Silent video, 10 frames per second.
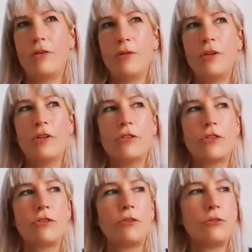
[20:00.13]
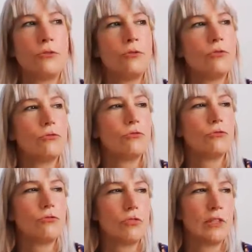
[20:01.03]
order to
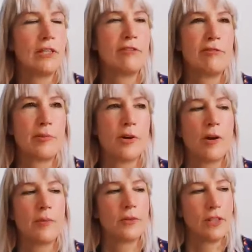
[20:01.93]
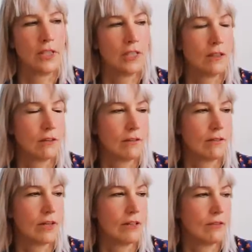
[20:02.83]
live properly,
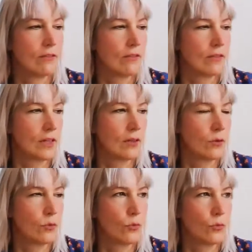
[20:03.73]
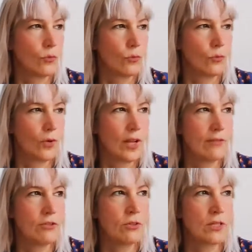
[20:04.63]
right? Like, we
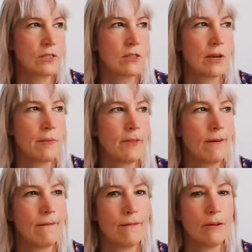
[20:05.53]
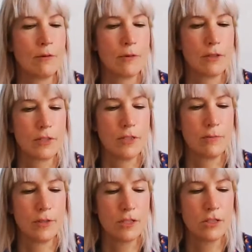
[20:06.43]
have to accept that we're
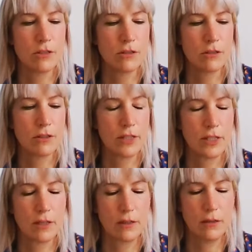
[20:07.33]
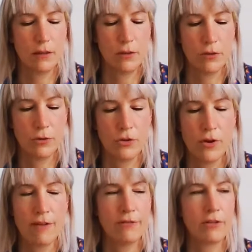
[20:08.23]
multidimensional. Like, you
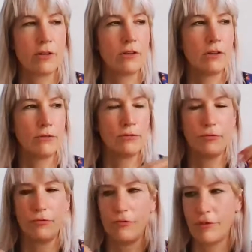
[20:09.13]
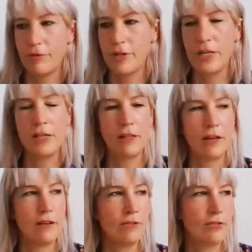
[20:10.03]
have your 3D
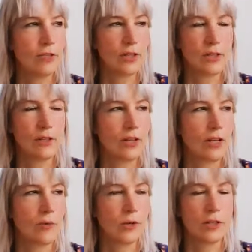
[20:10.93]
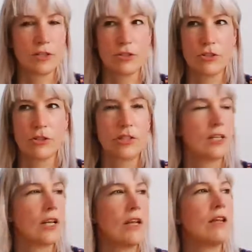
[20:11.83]
life, like, okay, I'm wearing this shirt
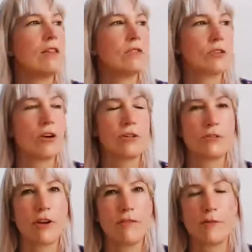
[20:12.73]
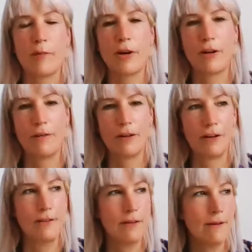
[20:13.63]
today, there's cars driving by,
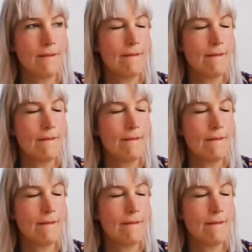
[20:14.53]
whatever.